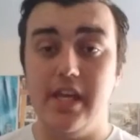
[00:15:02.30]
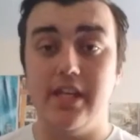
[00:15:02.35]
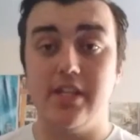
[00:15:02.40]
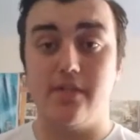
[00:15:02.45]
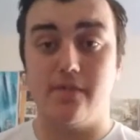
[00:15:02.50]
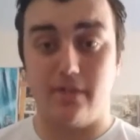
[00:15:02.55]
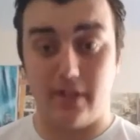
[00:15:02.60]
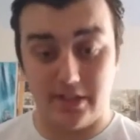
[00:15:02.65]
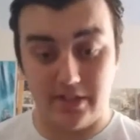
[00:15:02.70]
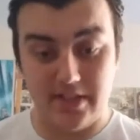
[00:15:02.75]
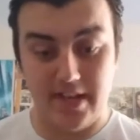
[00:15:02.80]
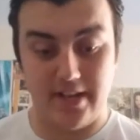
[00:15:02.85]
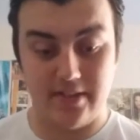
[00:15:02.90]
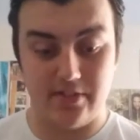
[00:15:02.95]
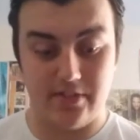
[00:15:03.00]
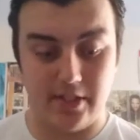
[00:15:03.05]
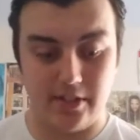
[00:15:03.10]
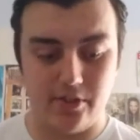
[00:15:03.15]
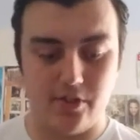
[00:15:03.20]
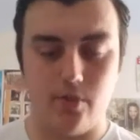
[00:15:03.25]
is
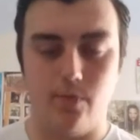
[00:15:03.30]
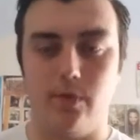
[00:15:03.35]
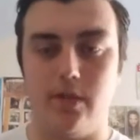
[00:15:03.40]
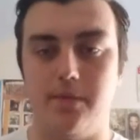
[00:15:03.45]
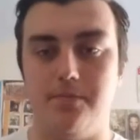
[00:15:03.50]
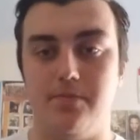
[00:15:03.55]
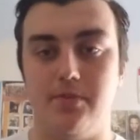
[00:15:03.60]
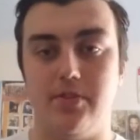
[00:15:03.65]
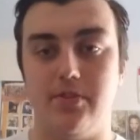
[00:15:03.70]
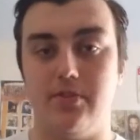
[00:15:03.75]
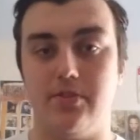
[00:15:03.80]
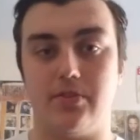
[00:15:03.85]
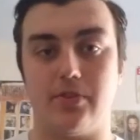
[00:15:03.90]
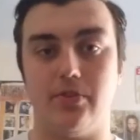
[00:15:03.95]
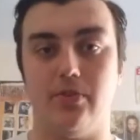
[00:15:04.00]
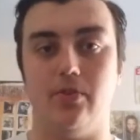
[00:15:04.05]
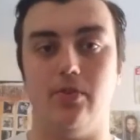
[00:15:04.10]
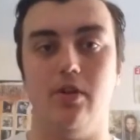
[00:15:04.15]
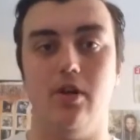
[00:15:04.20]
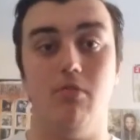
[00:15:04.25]
fantastic. John Williams'
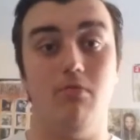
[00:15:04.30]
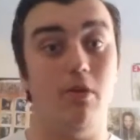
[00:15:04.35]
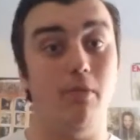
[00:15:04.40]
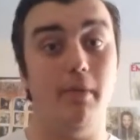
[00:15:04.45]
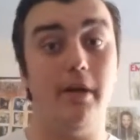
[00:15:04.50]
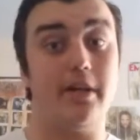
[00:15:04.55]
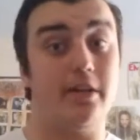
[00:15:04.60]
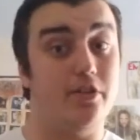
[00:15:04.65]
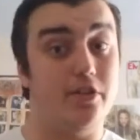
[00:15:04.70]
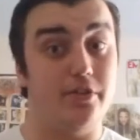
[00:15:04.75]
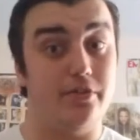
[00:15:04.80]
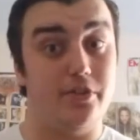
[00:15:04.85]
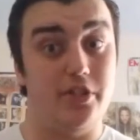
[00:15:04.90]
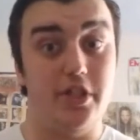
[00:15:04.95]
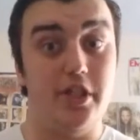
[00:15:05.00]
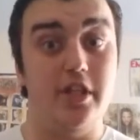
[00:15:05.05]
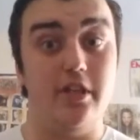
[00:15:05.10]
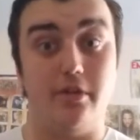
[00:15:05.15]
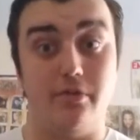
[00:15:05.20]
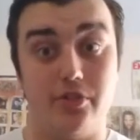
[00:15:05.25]
score, well, Michael
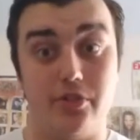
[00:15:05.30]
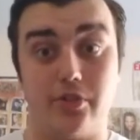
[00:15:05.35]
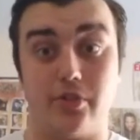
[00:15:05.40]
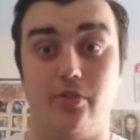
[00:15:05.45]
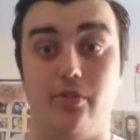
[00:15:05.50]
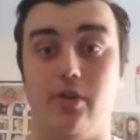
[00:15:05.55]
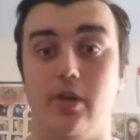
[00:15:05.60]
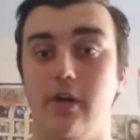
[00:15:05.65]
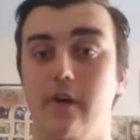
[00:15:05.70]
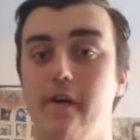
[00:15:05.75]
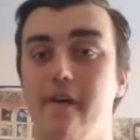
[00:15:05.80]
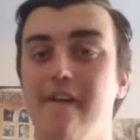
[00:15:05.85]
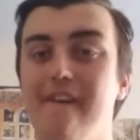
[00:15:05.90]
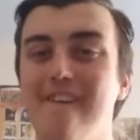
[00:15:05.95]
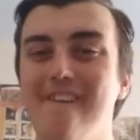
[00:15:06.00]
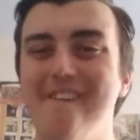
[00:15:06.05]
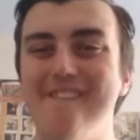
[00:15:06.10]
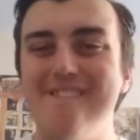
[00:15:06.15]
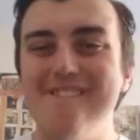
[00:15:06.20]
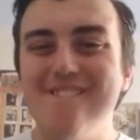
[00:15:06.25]
Giacchino's score,
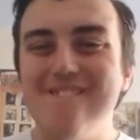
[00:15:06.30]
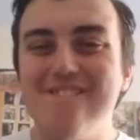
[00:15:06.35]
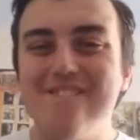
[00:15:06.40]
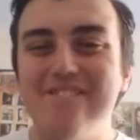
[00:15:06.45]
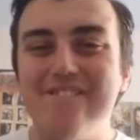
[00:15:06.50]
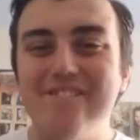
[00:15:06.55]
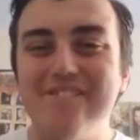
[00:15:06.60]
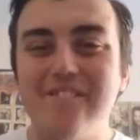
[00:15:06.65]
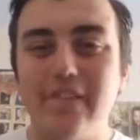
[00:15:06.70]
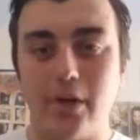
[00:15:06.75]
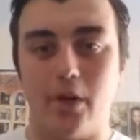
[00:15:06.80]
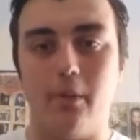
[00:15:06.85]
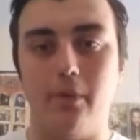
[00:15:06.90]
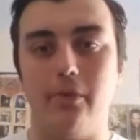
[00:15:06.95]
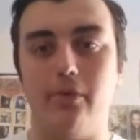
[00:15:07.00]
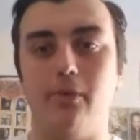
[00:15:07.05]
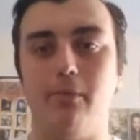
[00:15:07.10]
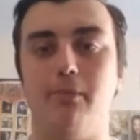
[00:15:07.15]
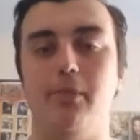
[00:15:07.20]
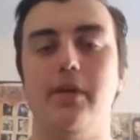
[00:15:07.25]

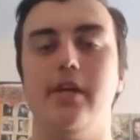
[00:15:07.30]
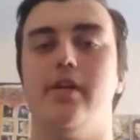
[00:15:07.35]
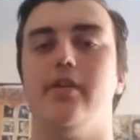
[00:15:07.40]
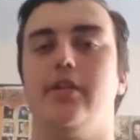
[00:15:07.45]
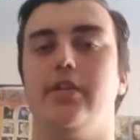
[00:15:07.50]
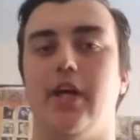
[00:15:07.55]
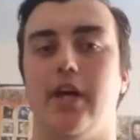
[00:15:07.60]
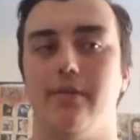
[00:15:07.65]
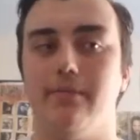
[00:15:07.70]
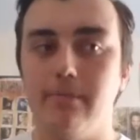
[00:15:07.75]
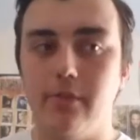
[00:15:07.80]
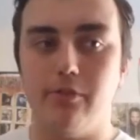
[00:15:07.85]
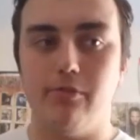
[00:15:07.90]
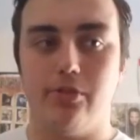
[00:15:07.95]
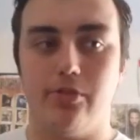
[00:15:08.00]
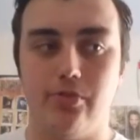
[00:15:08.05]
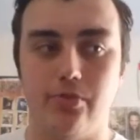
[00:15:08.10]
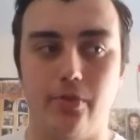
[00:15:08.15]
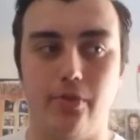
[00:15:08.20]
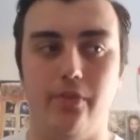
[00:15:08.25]
phenomenal. But hearing that
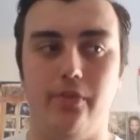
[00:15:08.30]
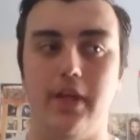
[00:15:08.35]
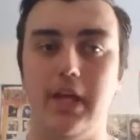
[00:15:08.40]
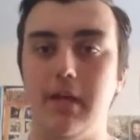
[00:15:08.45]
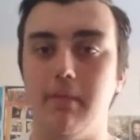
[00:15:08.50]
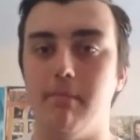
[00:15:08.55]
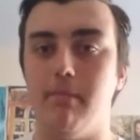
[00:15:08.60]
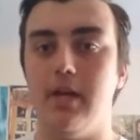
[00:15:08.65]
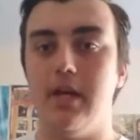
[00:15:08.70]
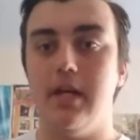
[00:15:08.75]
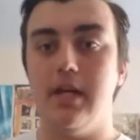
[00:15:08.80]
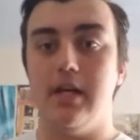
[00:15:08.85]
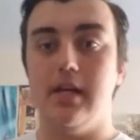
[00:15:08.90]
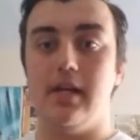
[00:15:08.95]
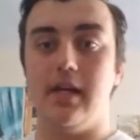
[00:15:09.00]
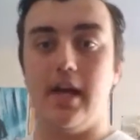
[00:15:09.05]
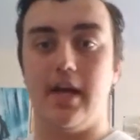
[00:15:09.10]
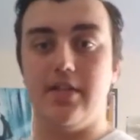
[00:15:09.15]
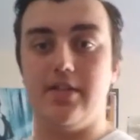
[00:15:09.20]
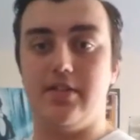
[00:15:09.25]
original theme
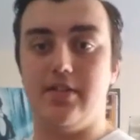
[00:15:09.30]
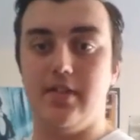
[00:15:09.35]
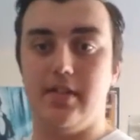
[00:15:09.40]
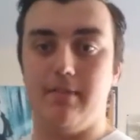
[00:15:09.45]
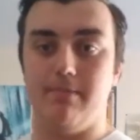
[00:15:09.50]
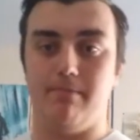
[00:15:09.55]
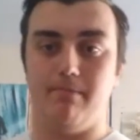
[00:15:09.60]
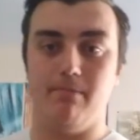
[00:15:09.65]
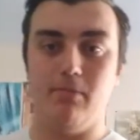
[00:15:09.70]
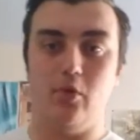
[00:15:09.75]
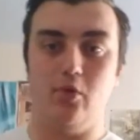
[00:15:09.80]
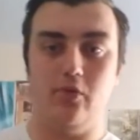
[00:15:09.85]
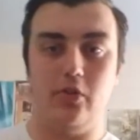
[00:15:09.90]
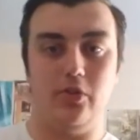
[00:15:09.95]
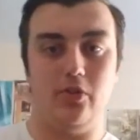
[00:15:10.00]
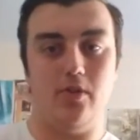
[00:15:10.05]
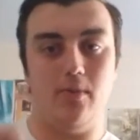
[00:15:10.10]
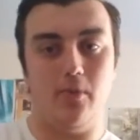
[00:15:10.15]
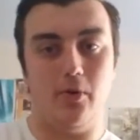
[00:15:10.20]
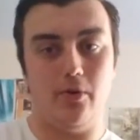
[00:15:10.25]
as they're moving
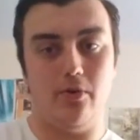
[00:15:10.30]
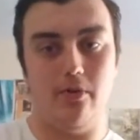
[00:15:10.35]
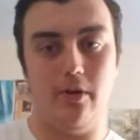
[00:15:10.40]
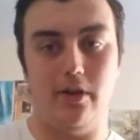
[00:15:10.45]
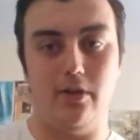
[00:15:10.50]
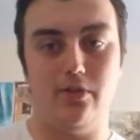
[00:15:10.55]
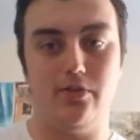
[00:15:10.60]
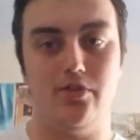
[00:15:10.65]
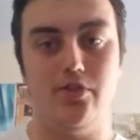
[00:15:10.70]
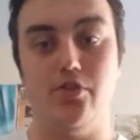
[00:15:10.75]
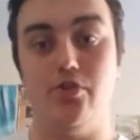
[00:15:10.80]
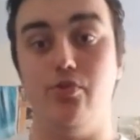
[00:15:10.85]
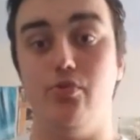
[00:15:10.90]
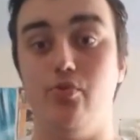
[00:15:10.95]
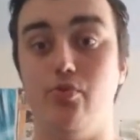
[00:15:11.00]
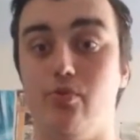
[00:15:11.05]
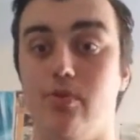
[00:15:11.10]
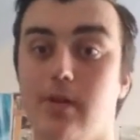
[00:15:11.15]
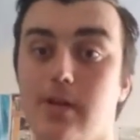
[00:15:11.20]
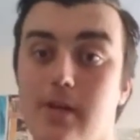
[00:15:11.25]
on the monorail to
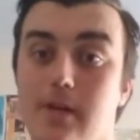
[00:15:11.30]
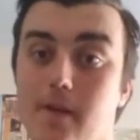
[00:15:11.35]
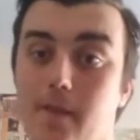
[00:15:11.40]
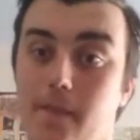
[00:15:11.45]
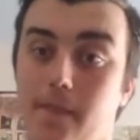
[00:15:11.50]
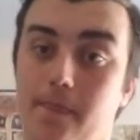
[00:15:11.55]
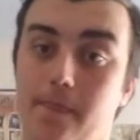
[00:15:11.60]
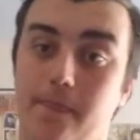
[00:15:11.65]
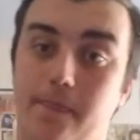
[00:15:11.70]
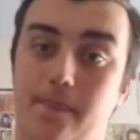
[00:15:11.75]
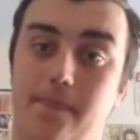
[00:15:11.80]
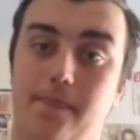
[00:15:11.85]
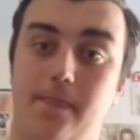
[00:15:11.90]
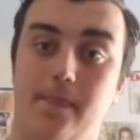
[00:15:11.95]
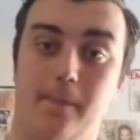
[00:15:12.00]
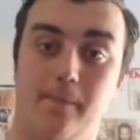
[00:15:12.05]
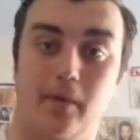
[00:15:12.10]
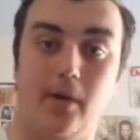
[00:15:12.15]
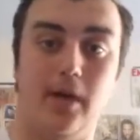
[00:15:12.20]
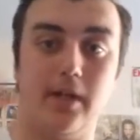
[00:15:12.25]

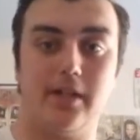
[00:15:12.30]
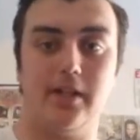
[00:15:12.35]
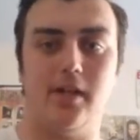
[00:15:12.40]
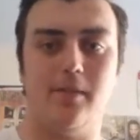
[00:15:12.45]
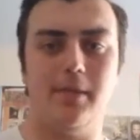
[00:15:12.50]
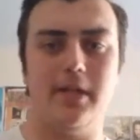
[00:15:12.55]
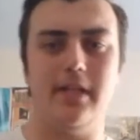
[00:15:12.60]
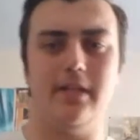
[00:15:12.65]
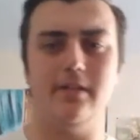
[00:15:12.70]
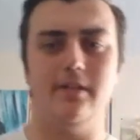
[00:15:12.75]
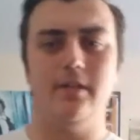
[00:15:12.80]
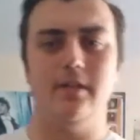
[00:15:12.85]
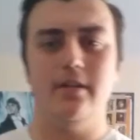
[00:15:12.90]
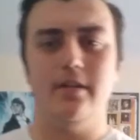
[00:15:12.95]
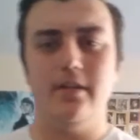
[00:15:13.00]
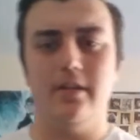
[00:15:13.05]
the park, I mean,